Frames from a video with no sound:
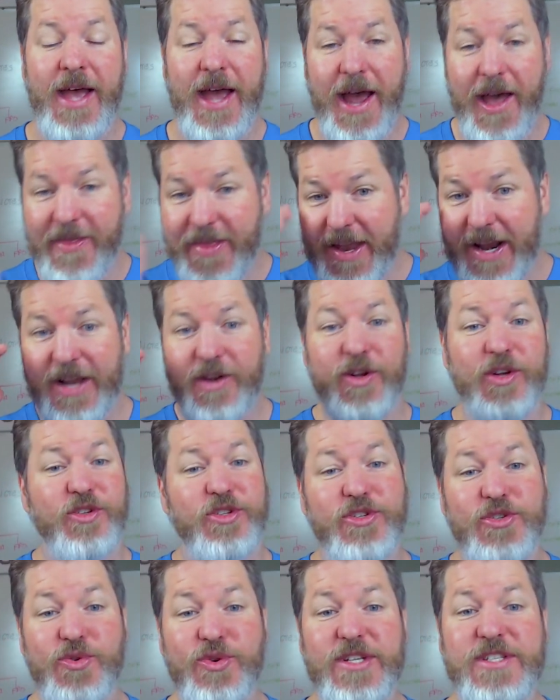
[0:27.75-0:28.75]
And then, I, as
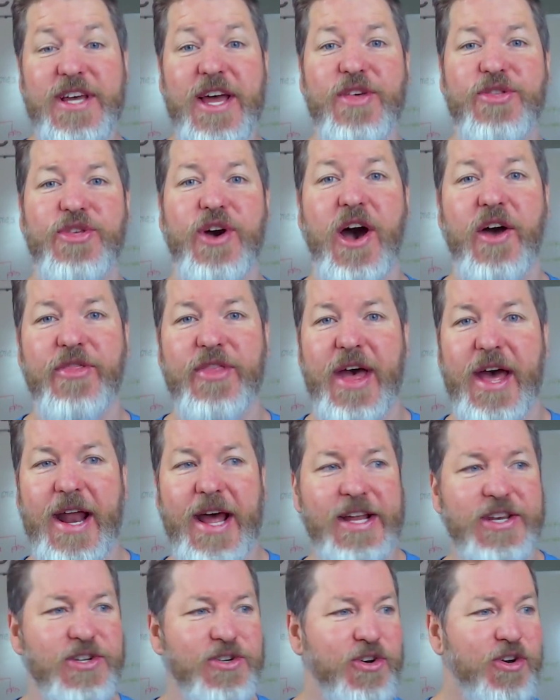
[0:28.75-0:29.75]
soon as I thought that,
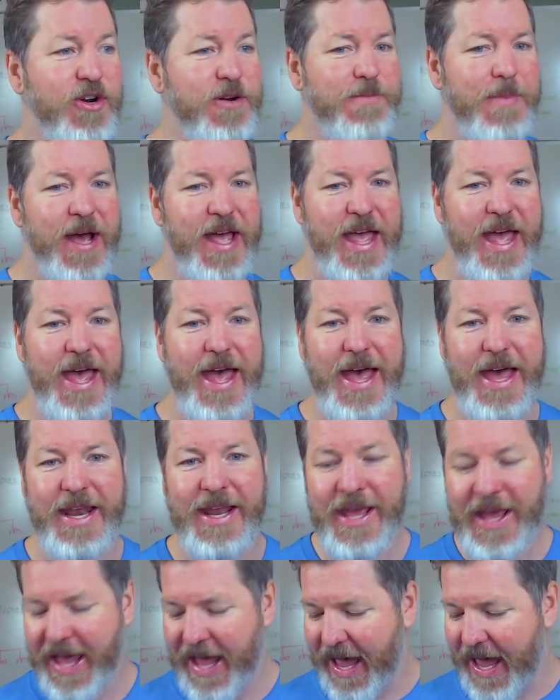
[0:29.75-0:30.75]
I turned my head
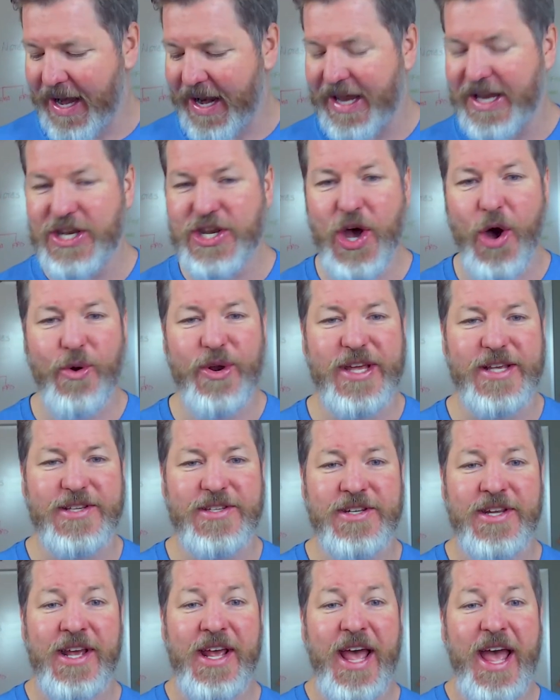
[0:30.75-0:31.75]
and I
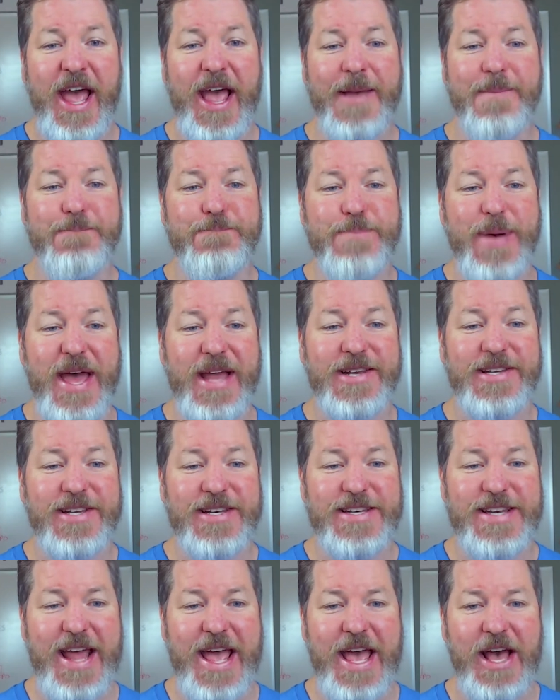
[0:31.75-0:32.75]
noticed a bent
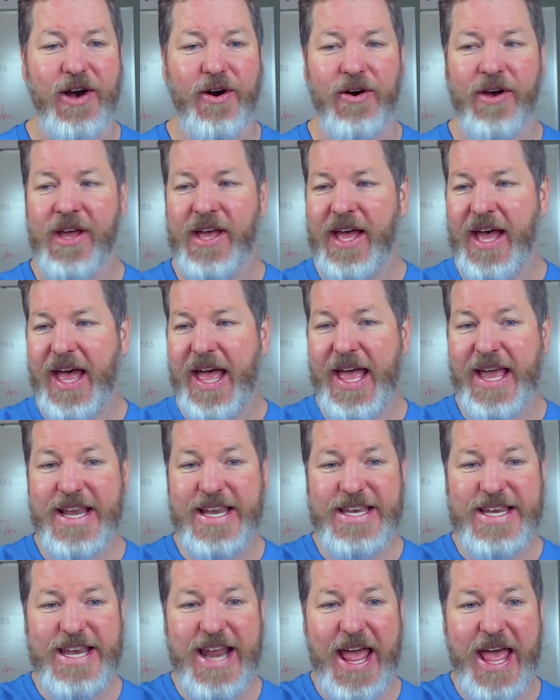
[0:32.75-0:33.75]
nail, a
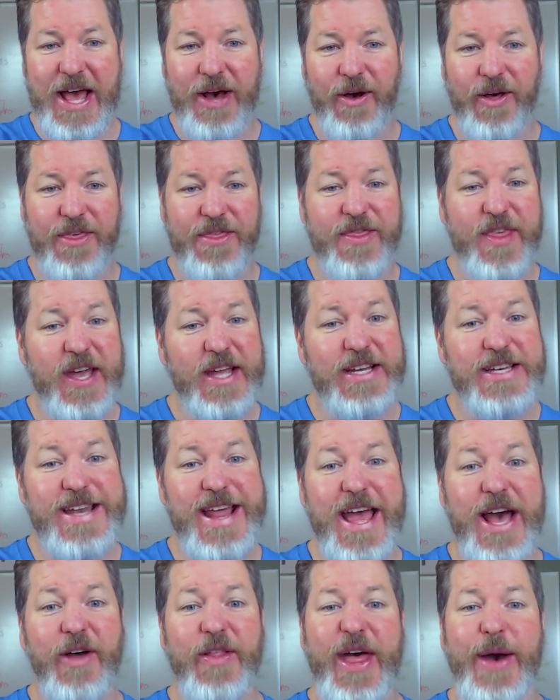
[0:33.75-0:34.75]
nail, a thick
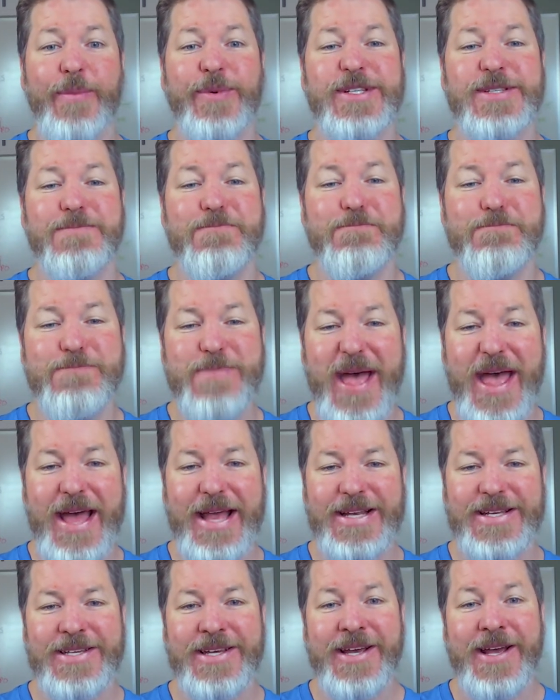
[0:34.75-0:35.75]
nail that was
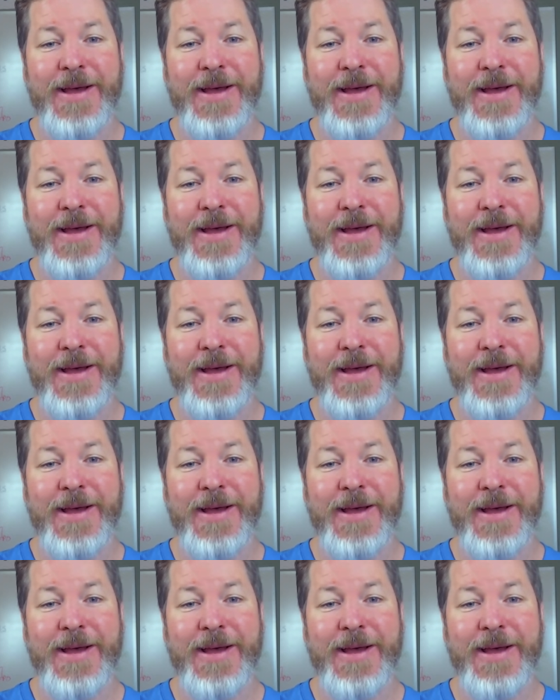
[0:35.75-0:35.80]
bent